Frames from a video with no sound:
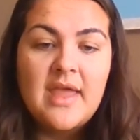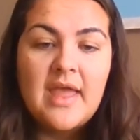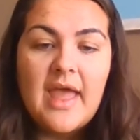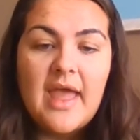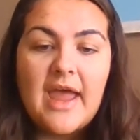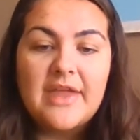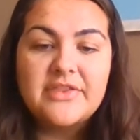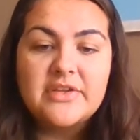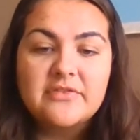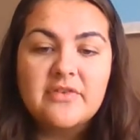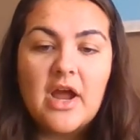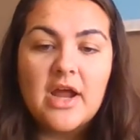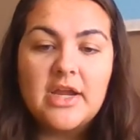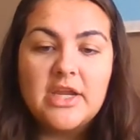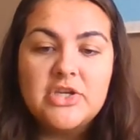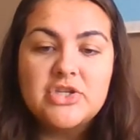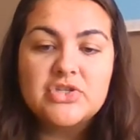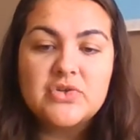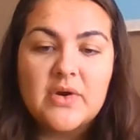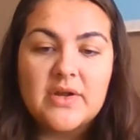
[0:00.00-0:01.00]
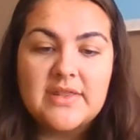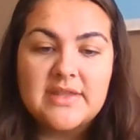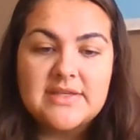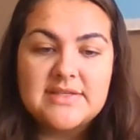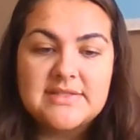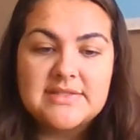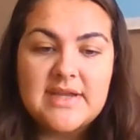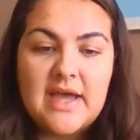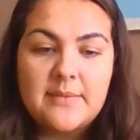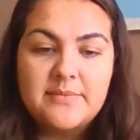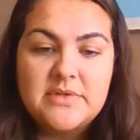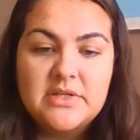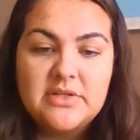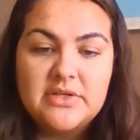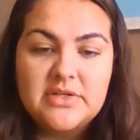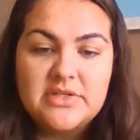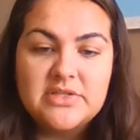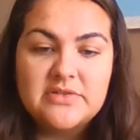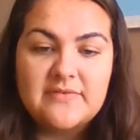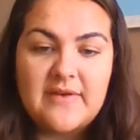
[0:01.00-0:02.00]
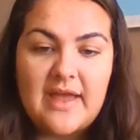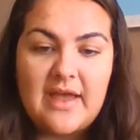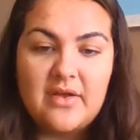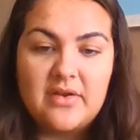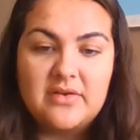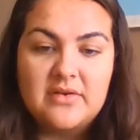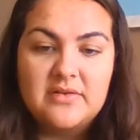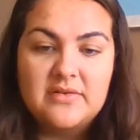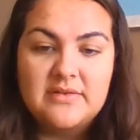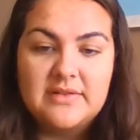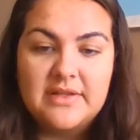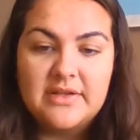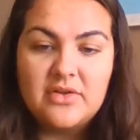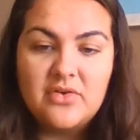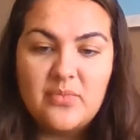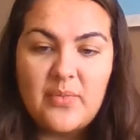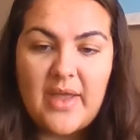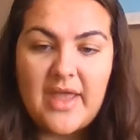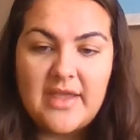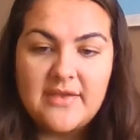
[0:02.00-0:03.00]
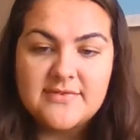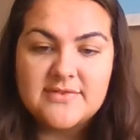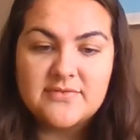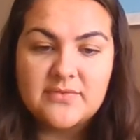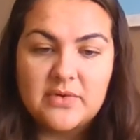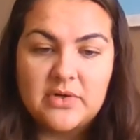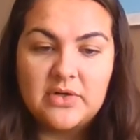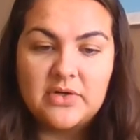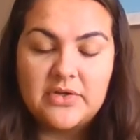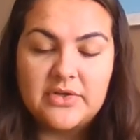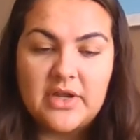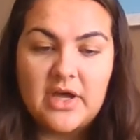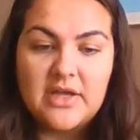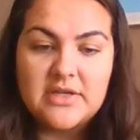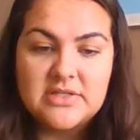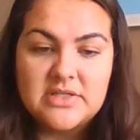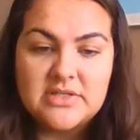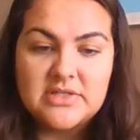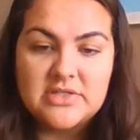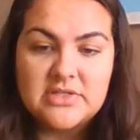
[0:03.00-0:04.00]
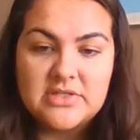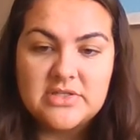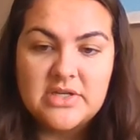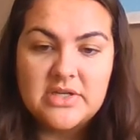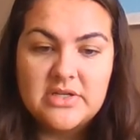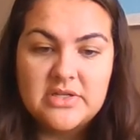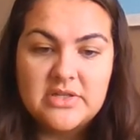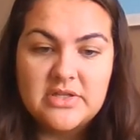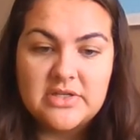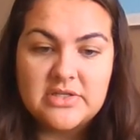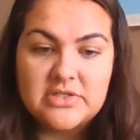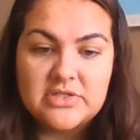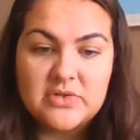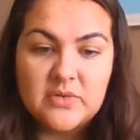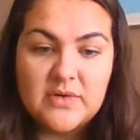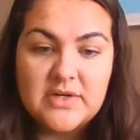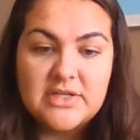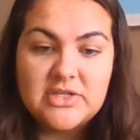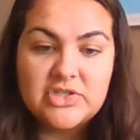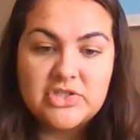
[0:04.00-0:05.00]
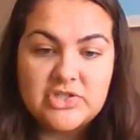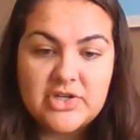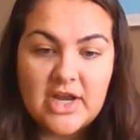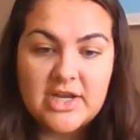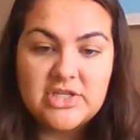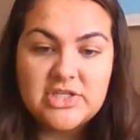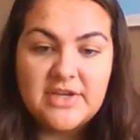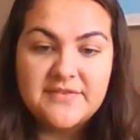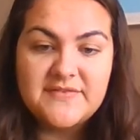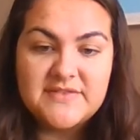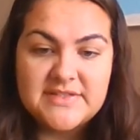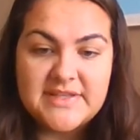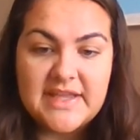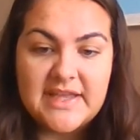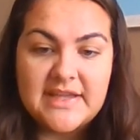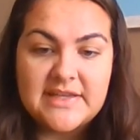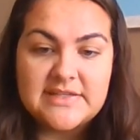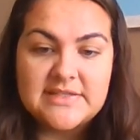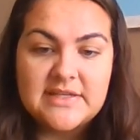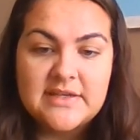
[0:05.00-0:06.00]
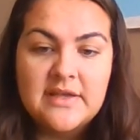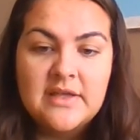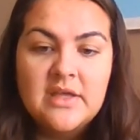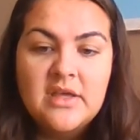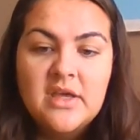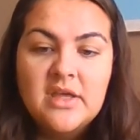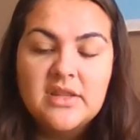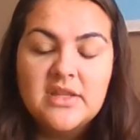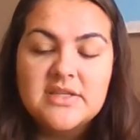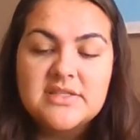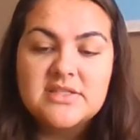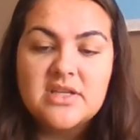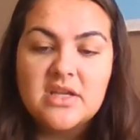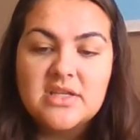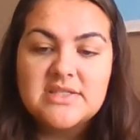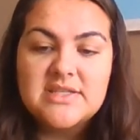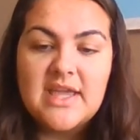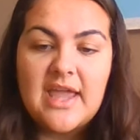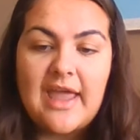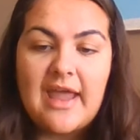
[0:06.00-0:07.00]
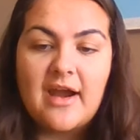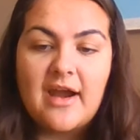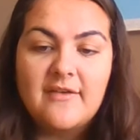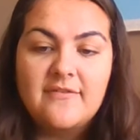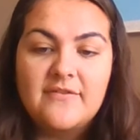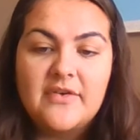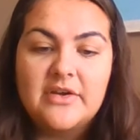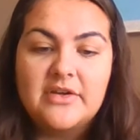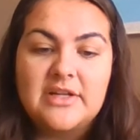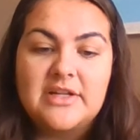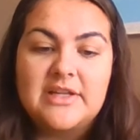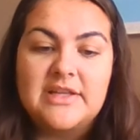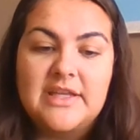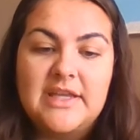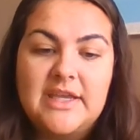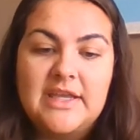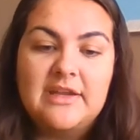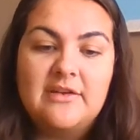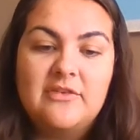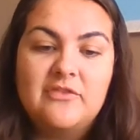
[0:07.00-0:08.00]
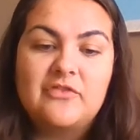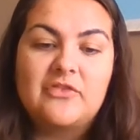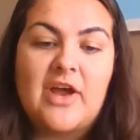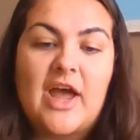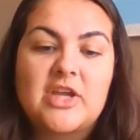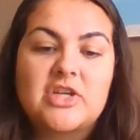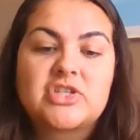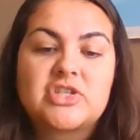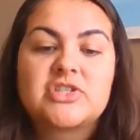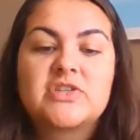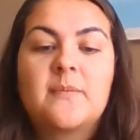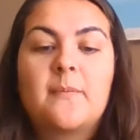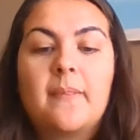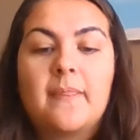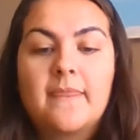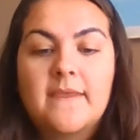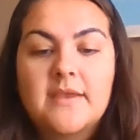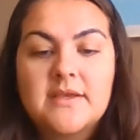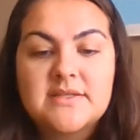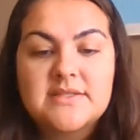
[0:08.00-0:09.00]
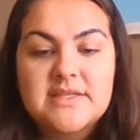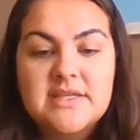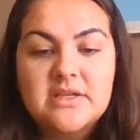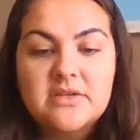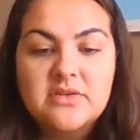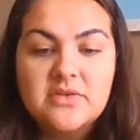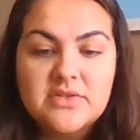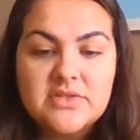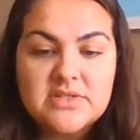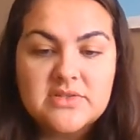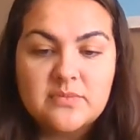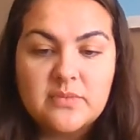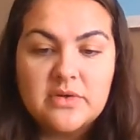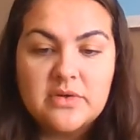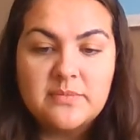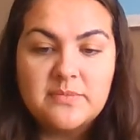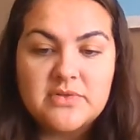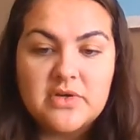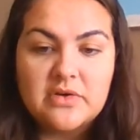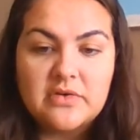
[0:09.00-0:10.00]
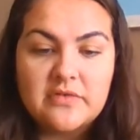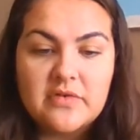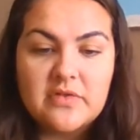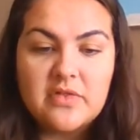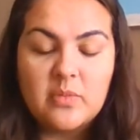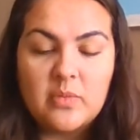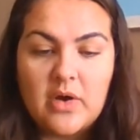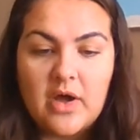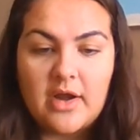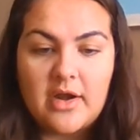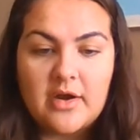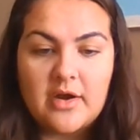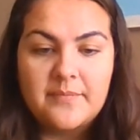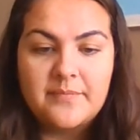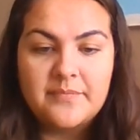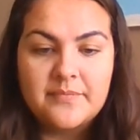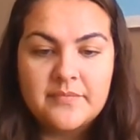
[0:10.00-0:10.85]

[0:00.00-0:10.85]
At the rocky shore, they stopped and looked around. Little waves rolled onto the short stretch of sand. The salty air felt clean and fresh. Seagulls swooped over the water.